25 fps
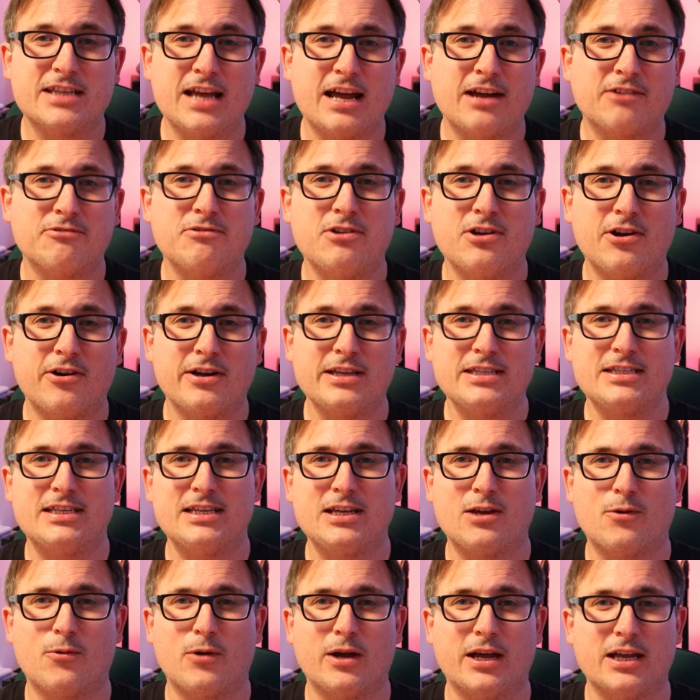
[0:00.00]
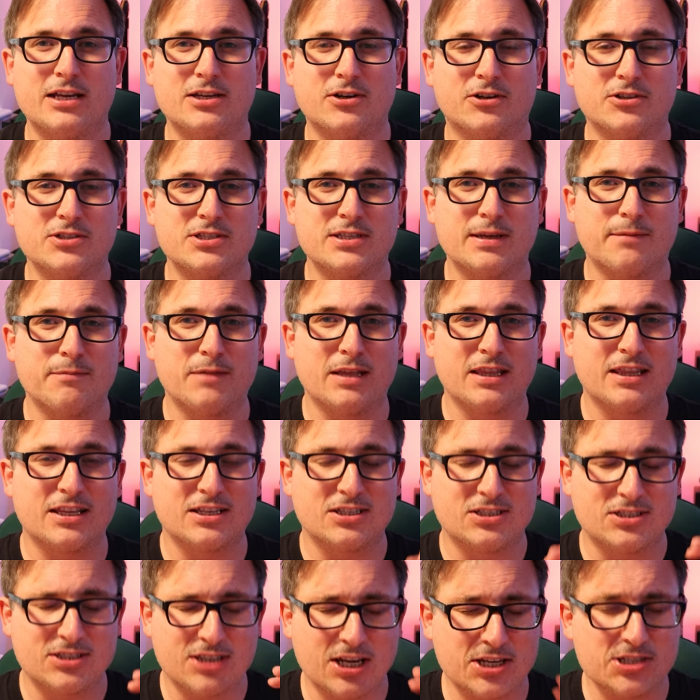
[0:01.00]
down 90 quid on something
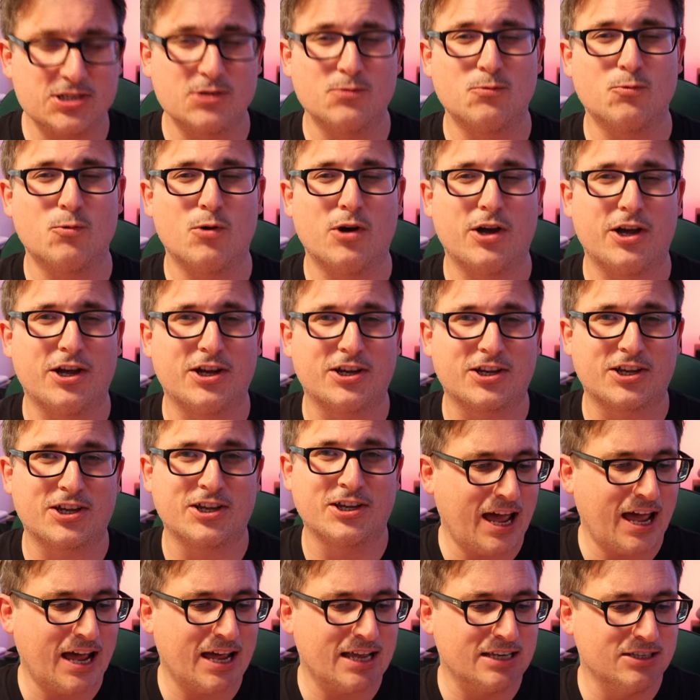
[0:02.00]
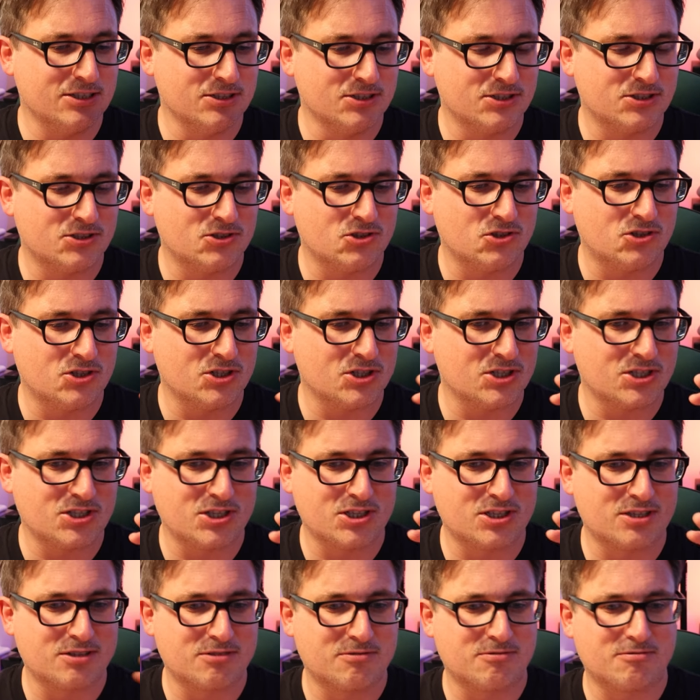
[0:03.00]
that doesn't work, and
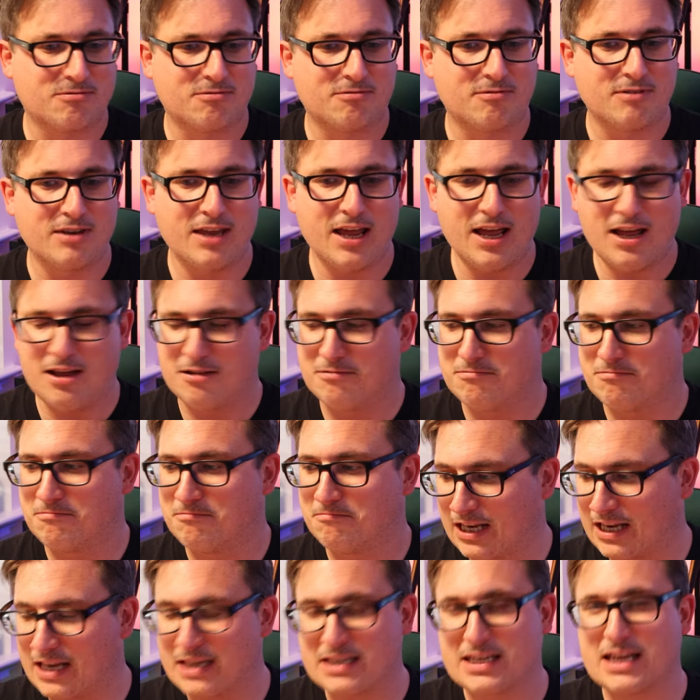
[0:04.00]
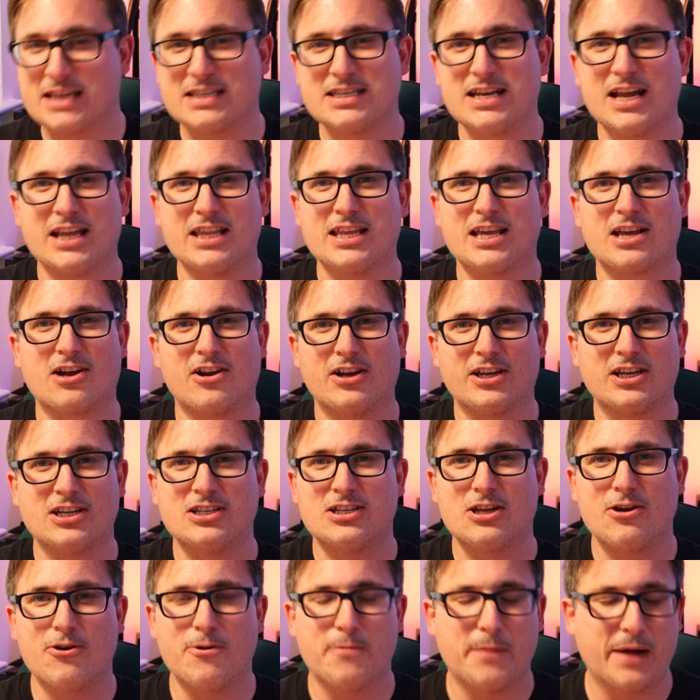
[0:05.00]
just, yeah, there's nothing I
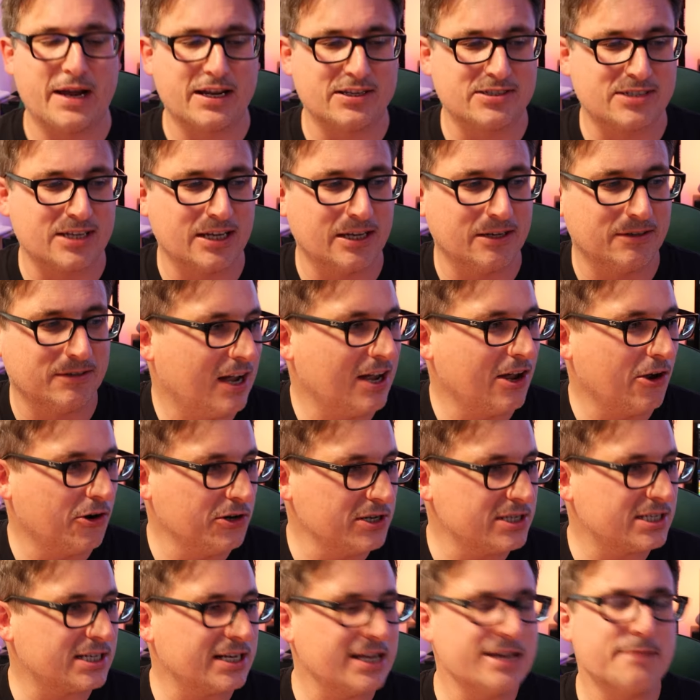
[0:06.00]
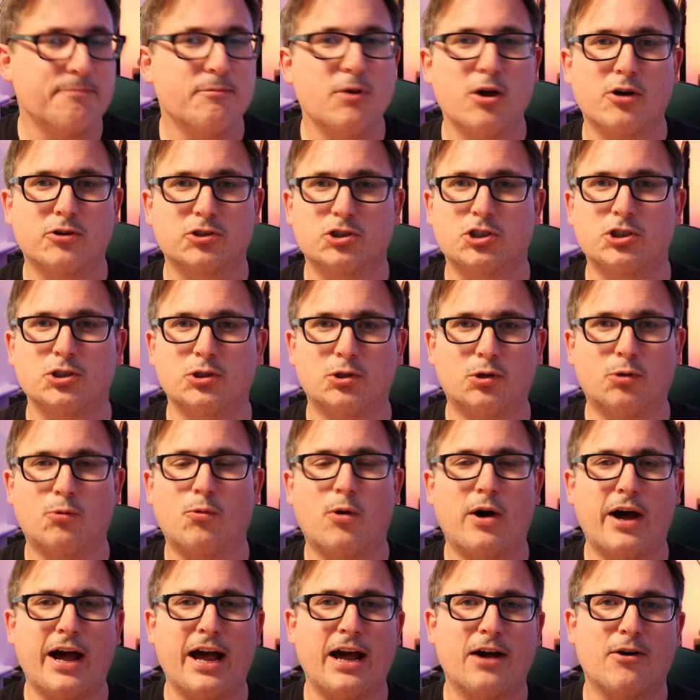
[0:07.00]
could do about it. I honestly am not
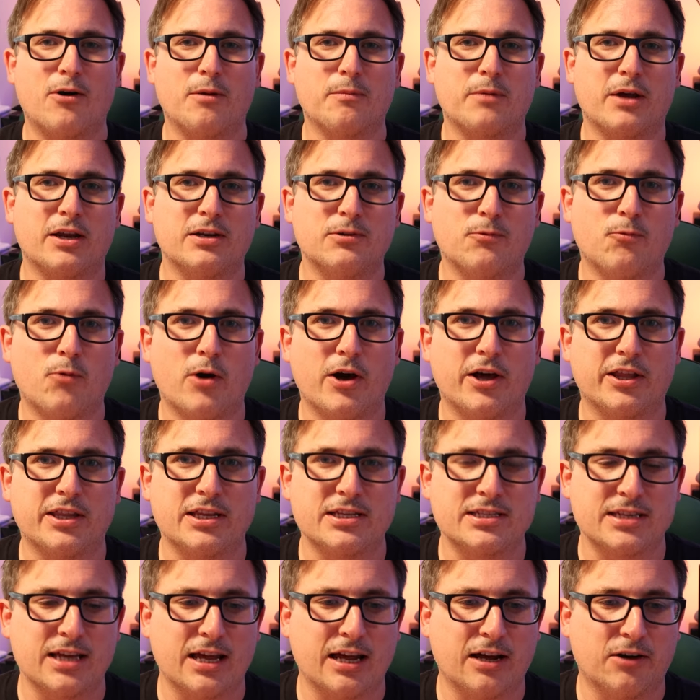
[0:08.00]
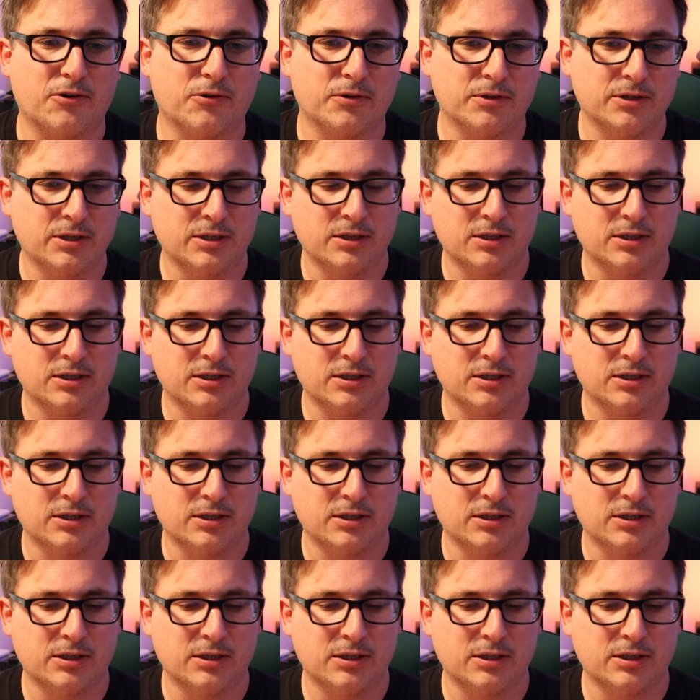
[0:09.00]
sure how I'm going to work this out.